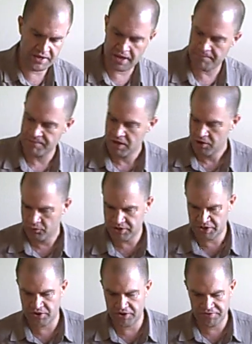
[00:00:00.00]
Now,
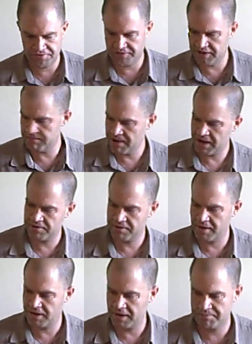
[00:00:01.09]
when you go to fit
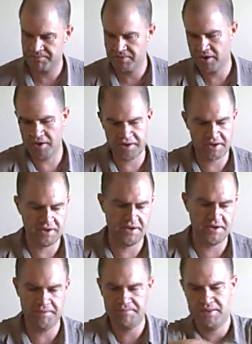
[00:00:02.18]
macroline on a
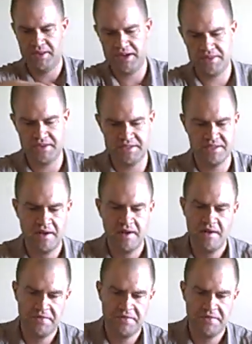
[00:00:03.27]
gun like this,